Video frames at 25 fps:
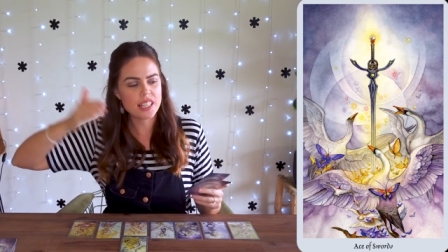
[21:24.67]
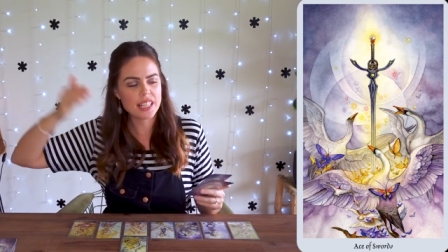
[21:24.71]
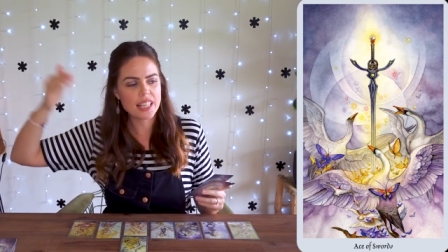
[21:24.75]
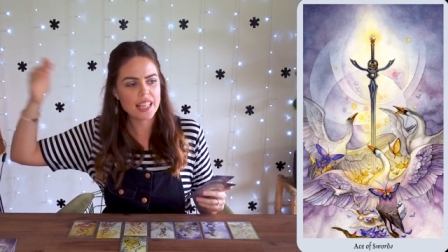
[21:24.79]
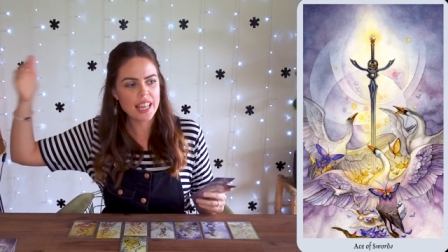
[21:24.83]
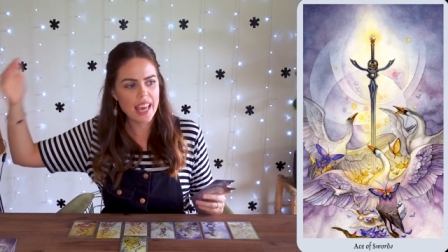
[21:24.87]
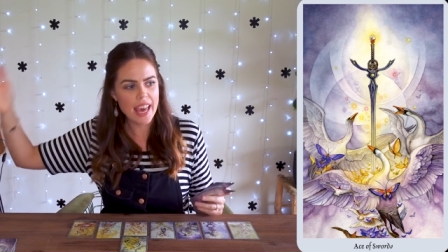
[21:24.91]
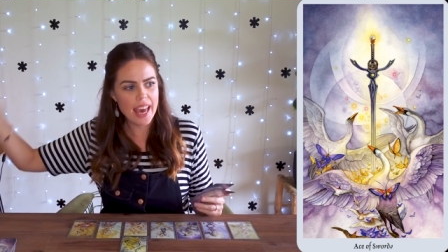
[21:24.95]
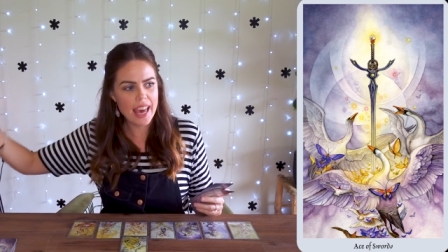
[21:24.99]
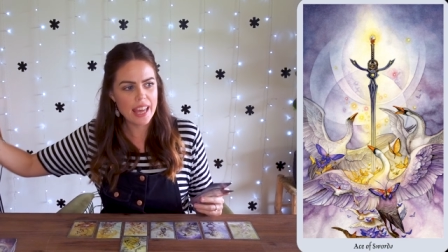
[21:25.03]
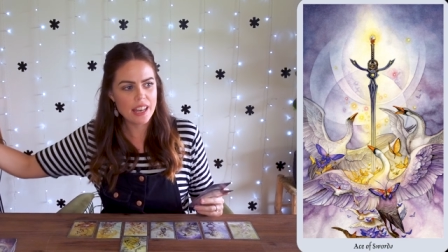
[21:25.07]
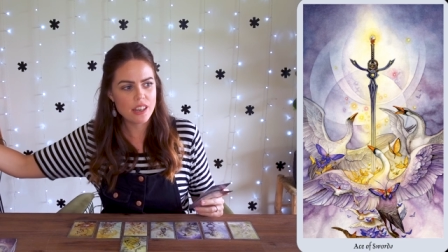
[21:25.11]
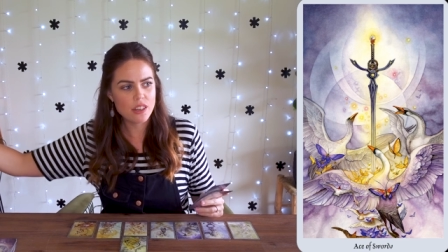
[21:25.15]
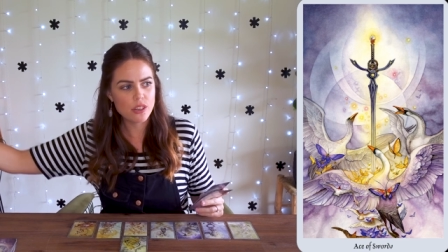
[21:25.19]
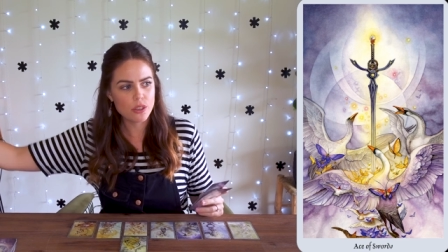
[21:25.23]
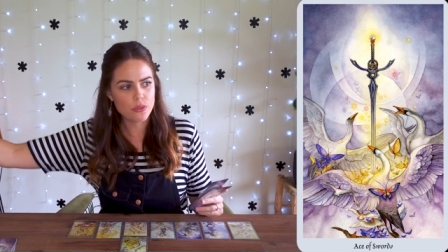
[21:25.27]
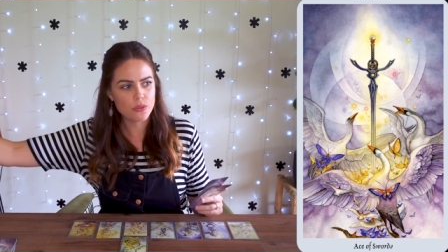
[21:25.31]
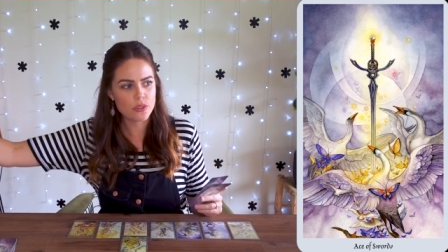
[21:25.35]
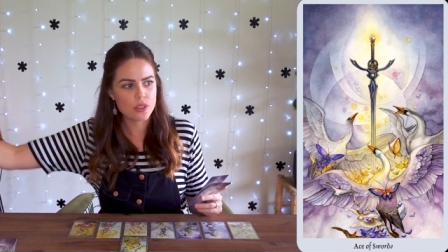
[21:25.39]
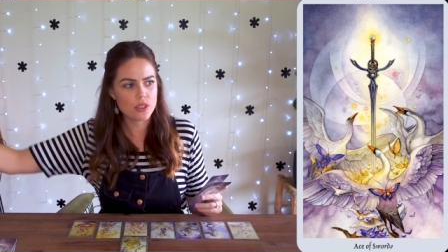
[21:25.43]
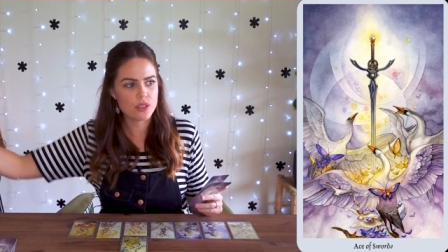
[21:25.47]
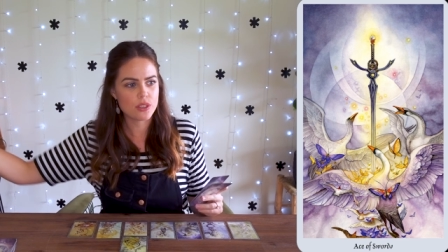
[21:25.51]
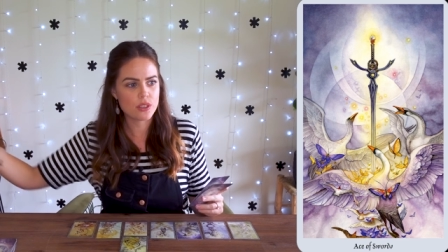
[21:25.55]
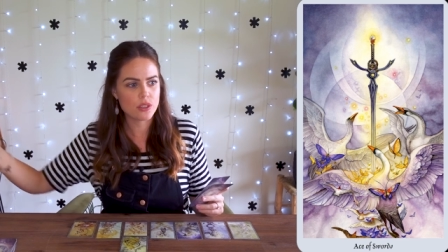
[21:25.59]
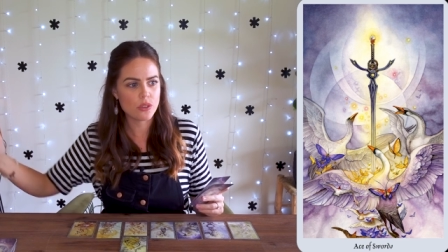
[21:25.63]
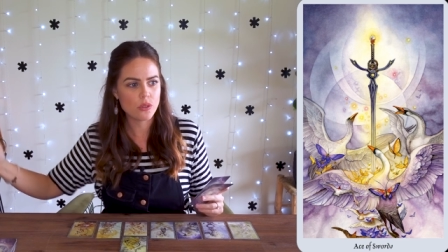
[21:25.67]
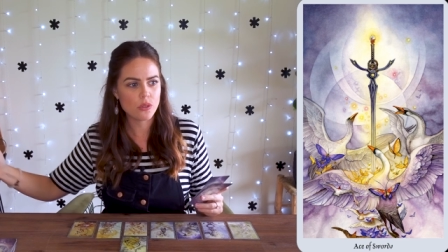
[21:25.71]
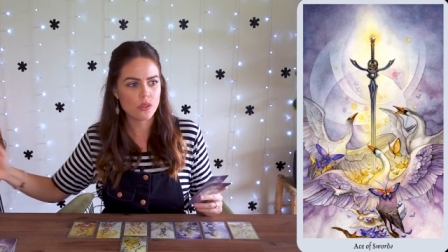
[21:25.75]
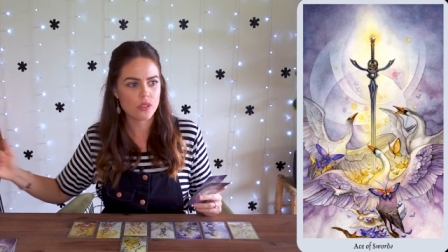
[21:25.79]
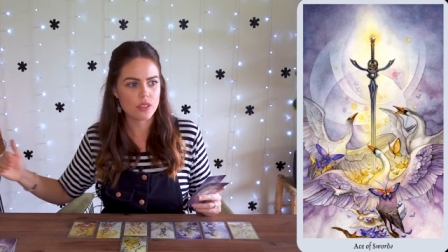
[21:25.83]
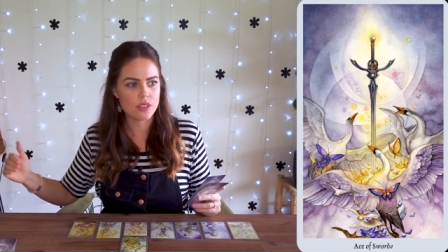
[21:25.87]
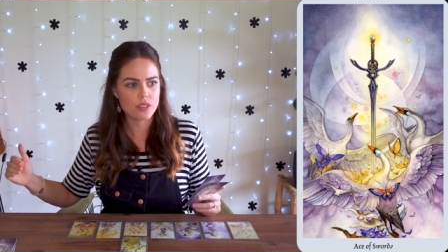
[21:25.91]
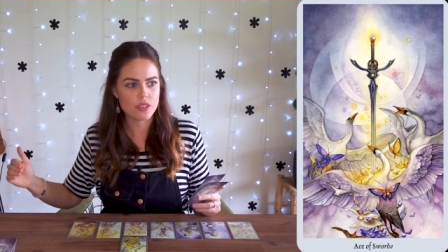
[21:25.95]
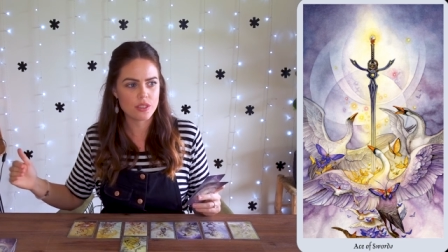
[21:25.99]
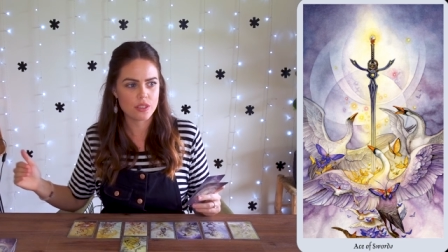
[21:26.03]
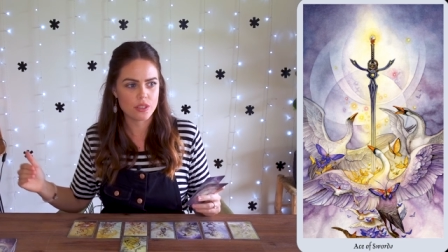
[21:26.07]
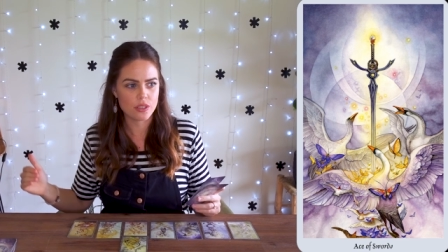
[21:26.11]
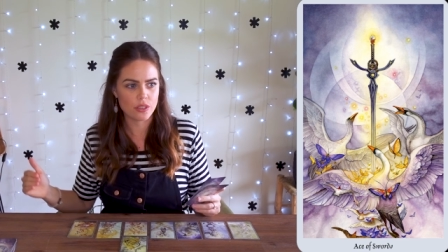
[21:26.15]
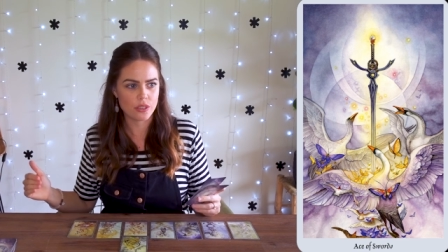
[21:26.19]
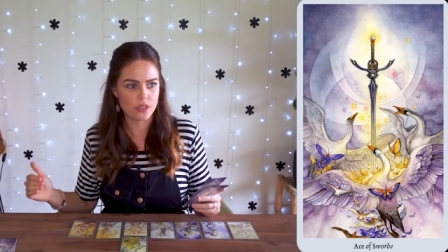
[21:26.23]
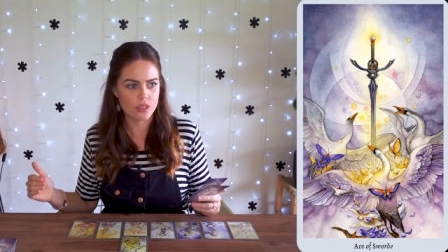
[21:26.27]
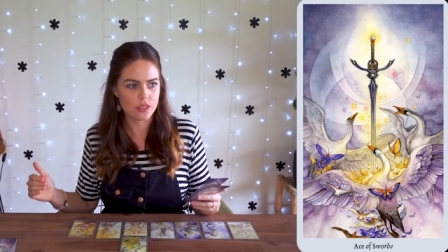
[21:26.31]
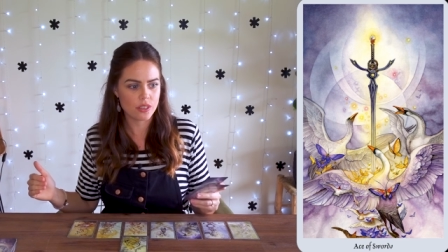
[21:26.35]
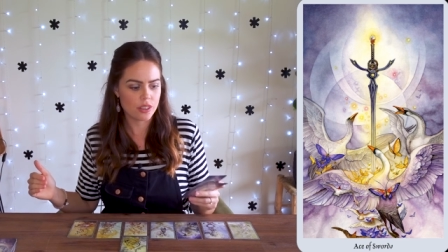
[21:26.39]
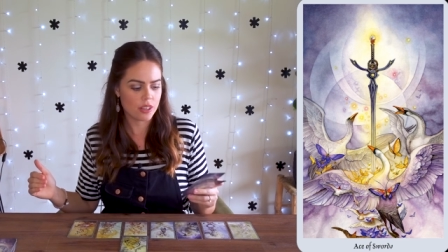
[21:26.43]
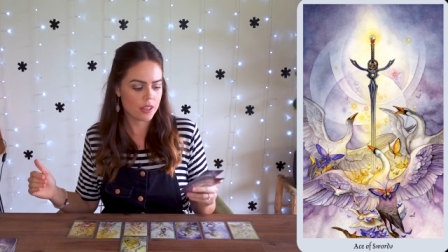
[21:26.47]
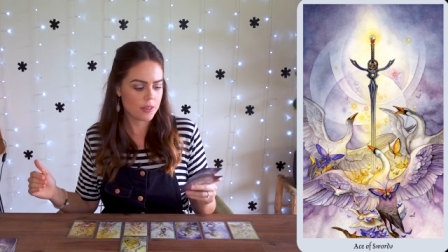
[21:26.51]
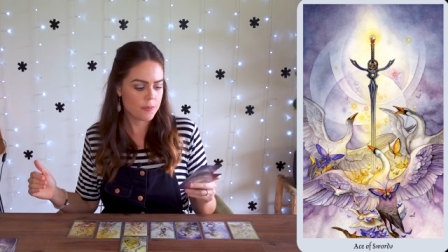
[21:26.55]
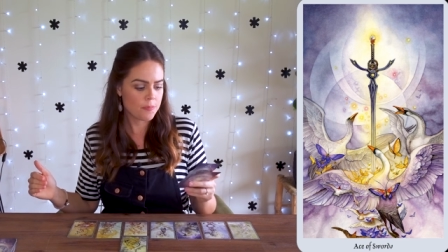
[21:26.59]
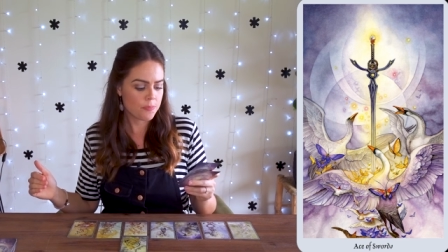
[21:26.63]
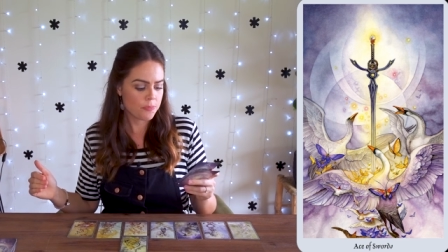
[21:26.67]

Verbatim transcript: to the end of the sword soon,